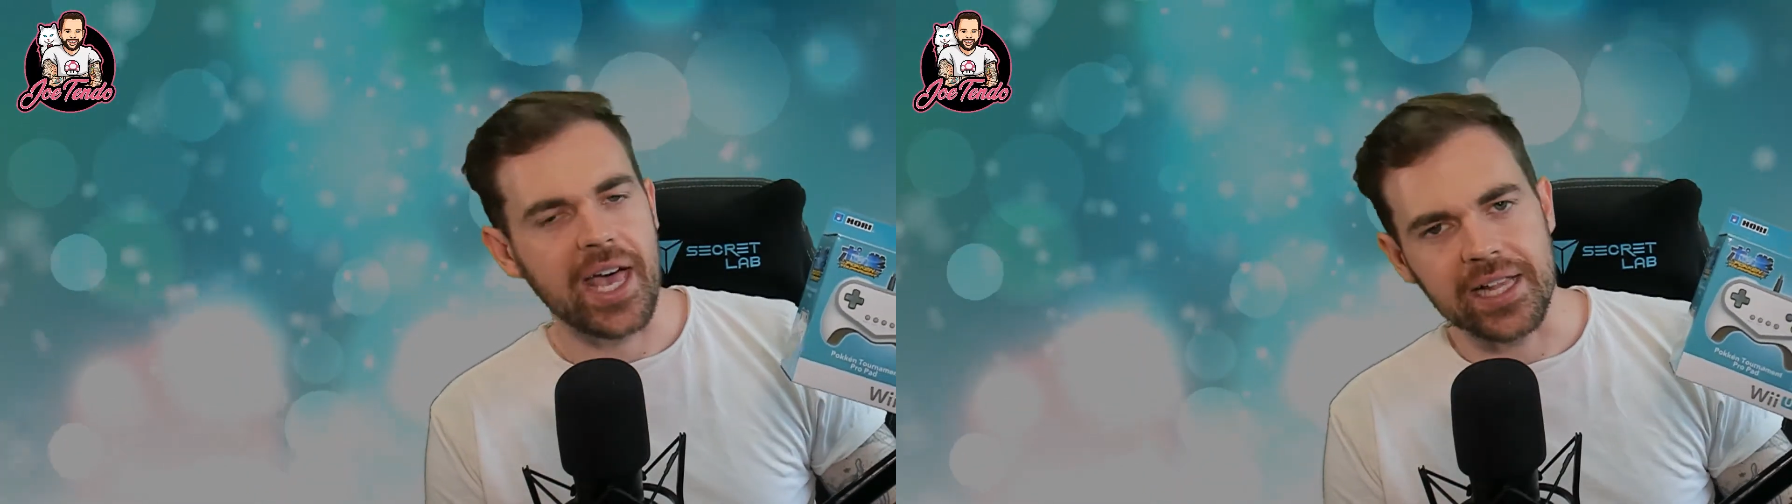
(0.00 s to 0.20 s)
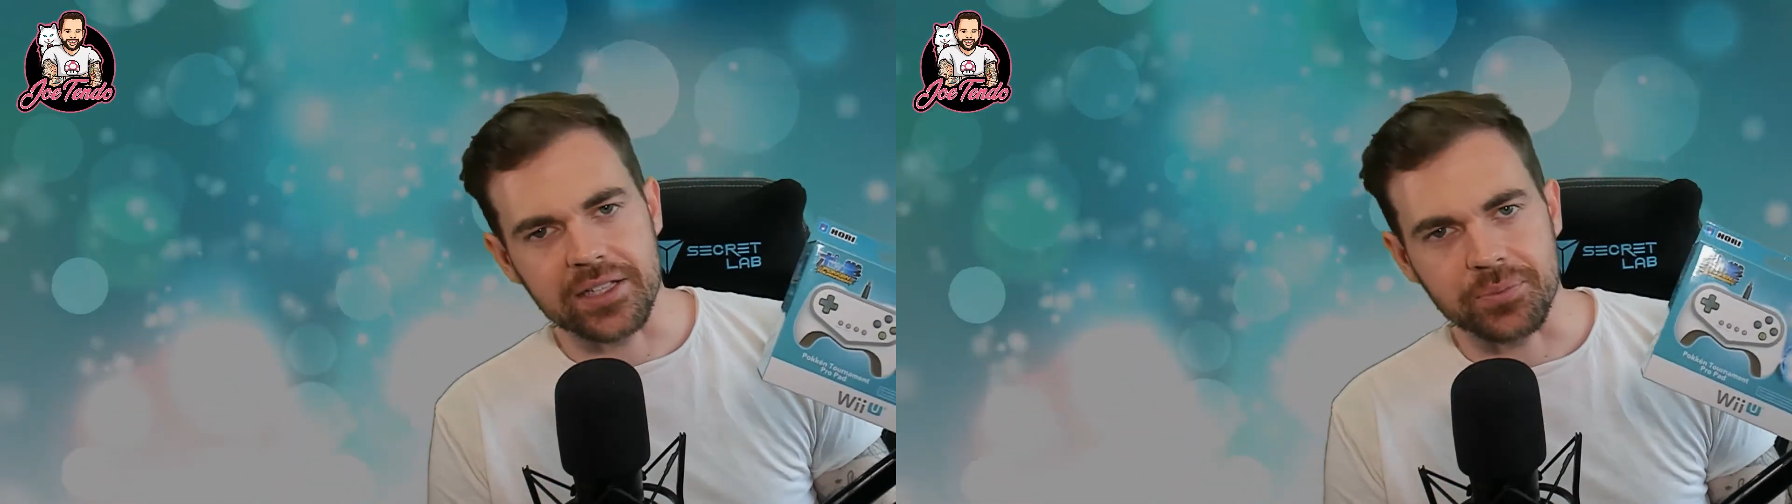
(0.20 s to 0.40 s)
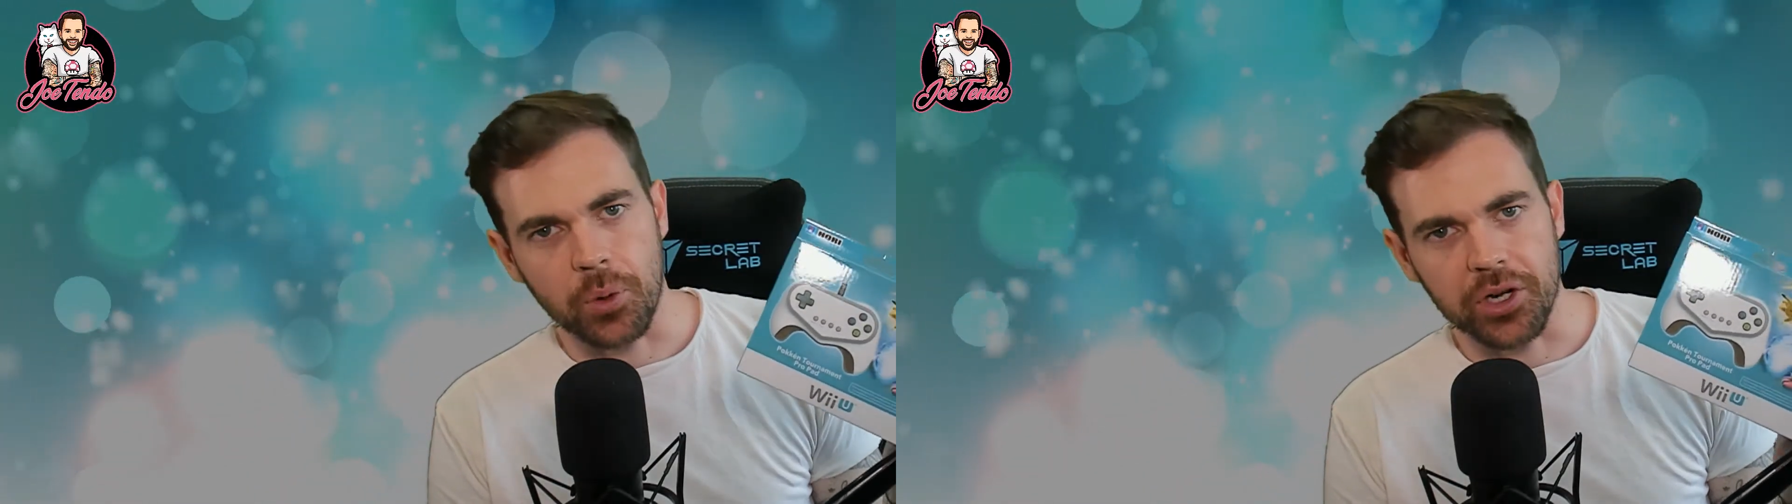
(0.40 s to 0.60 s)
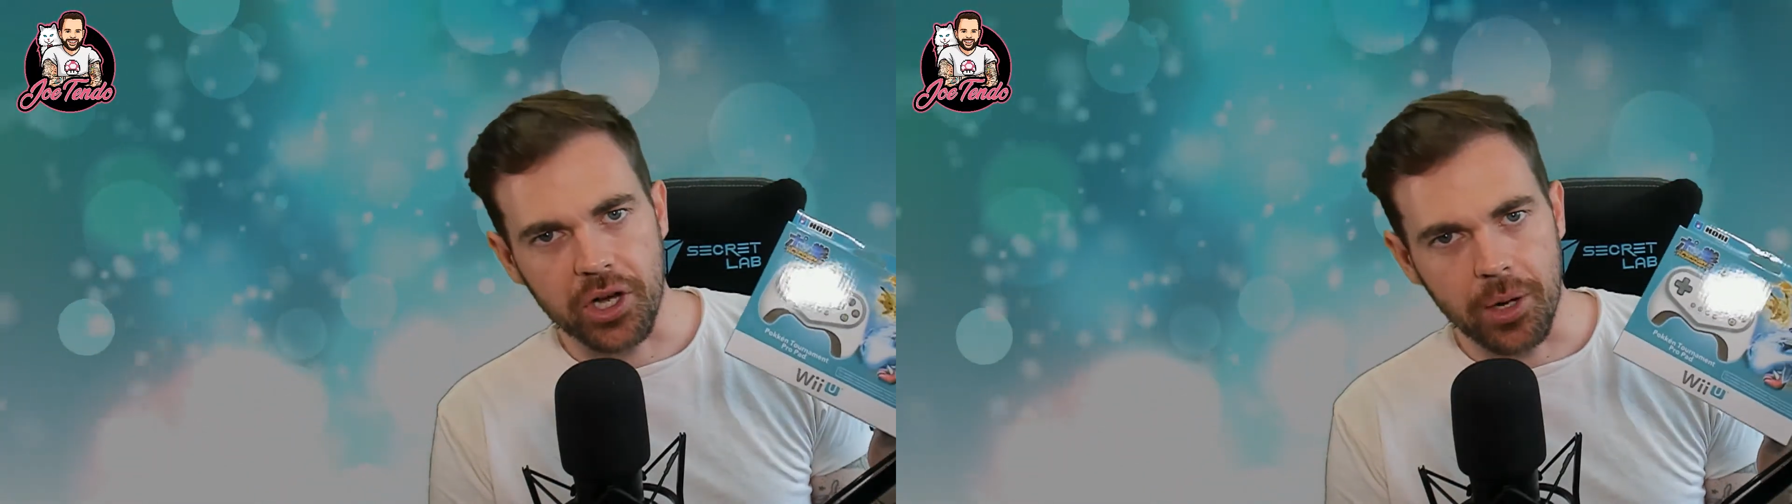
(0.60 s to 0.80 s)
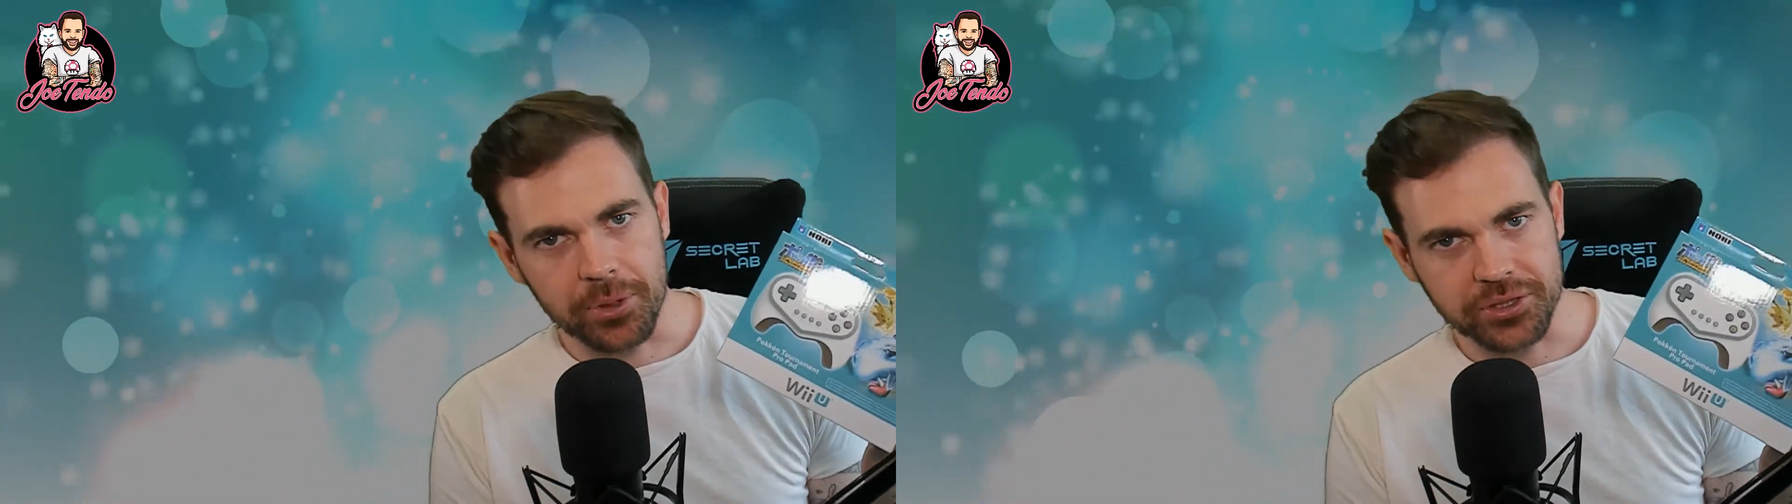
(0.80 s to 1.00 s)
L and one
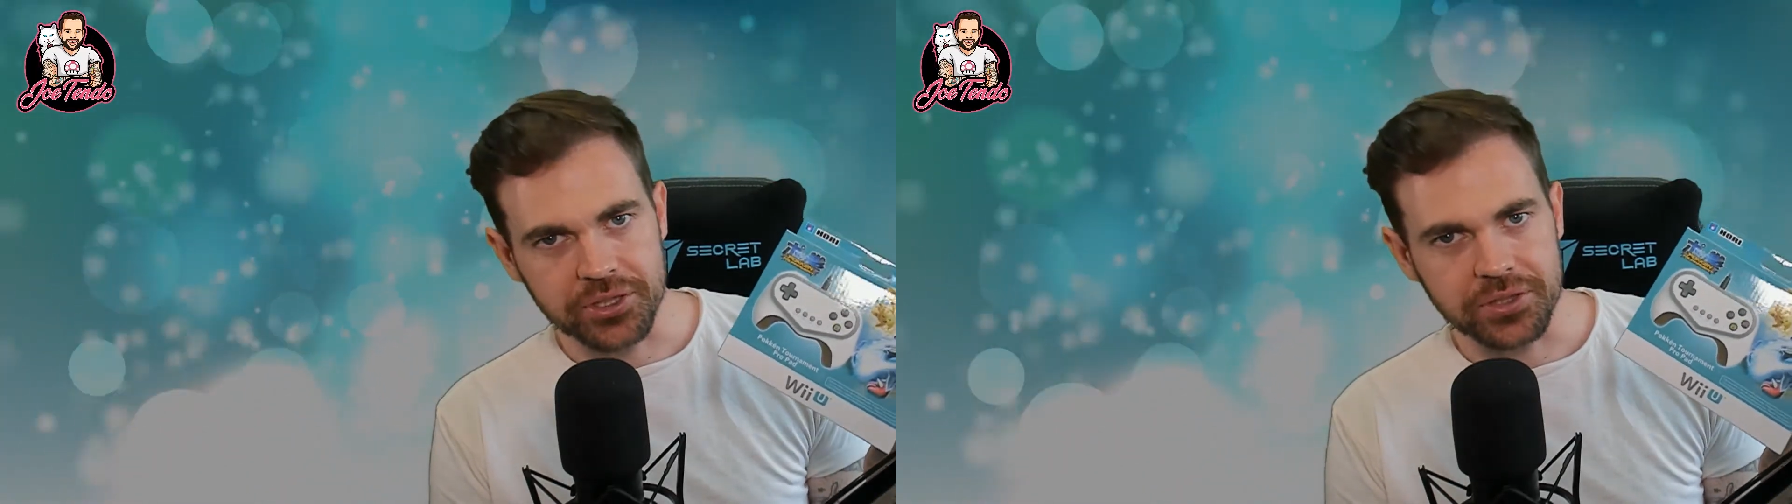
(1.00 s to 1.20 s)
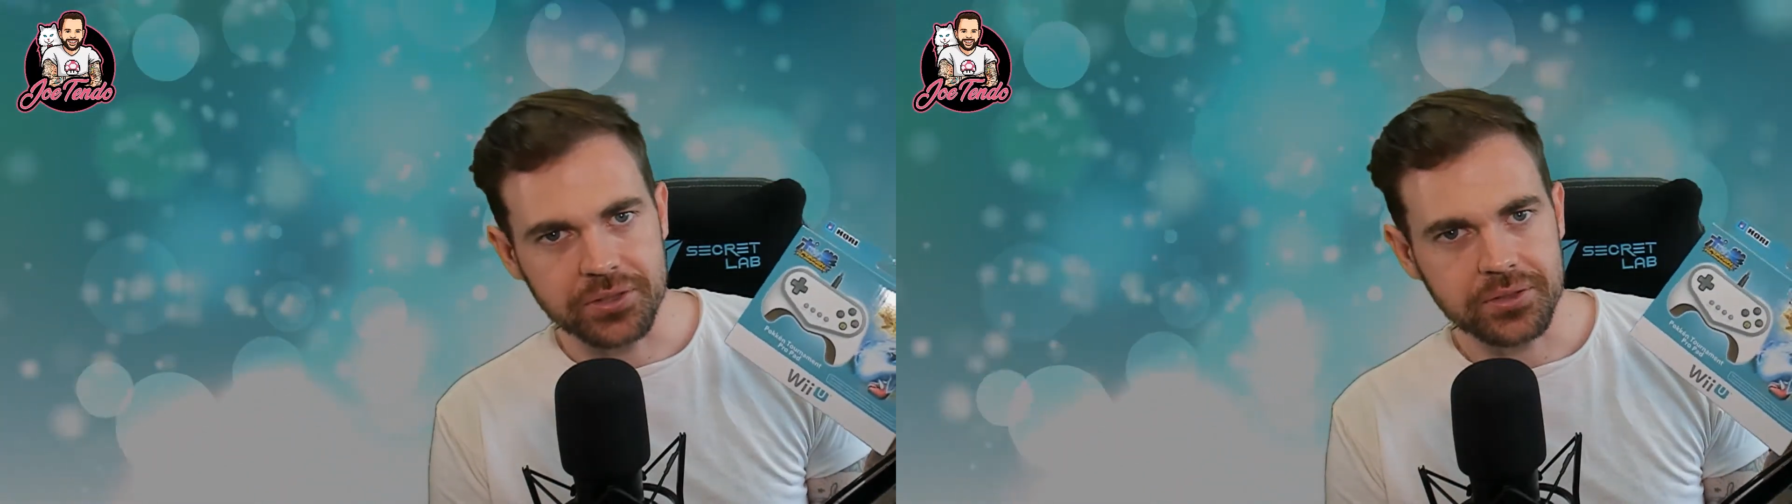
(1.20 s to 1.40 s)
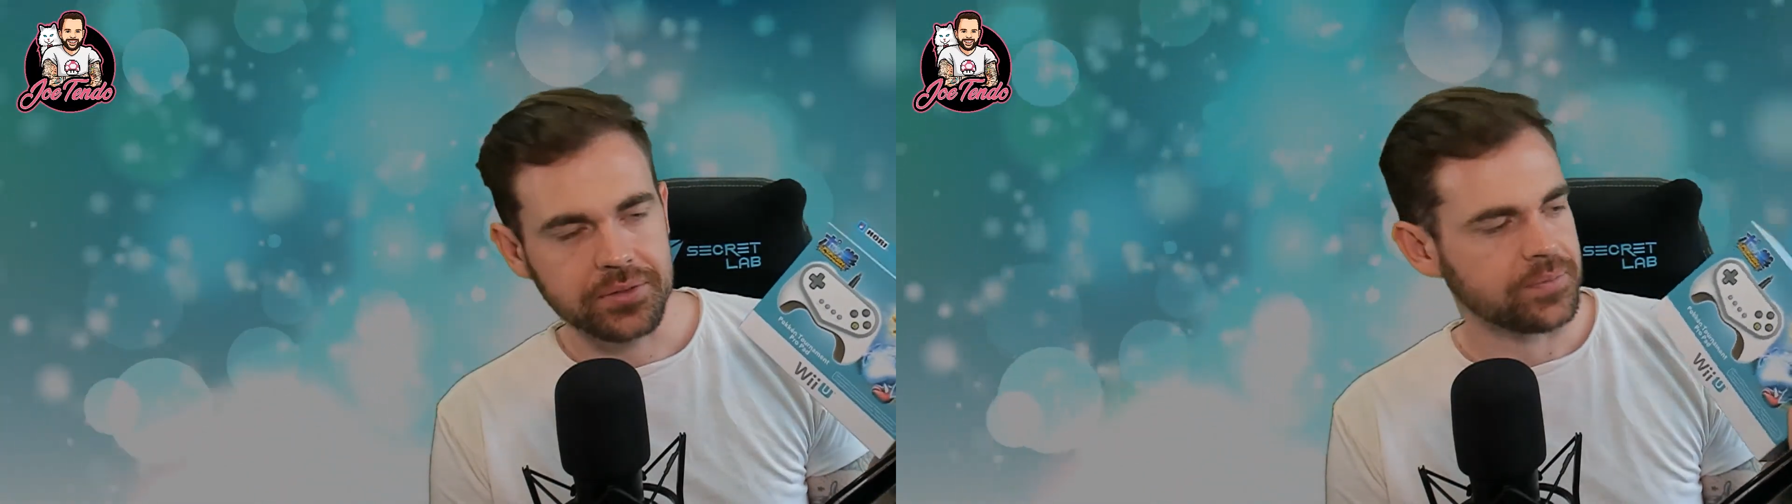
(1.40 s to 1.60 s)
R button,